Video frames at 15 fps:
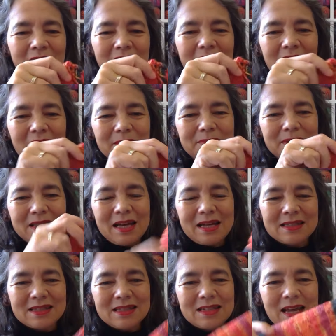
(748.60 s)
but
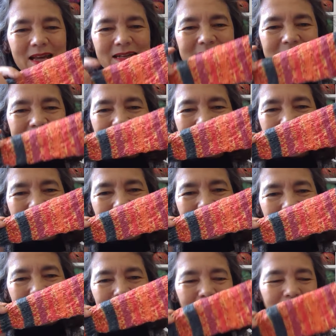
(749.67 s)
that's the next thing
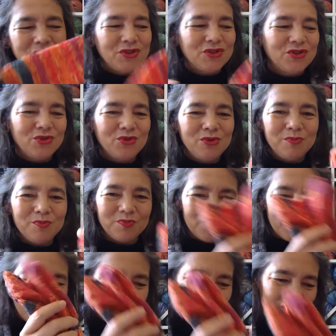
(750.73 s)
that I'm going to do
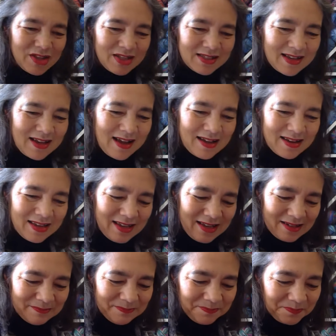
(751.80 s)
on this
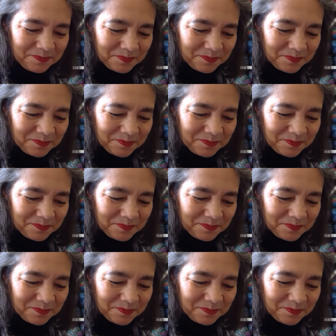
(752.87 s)
cardigan.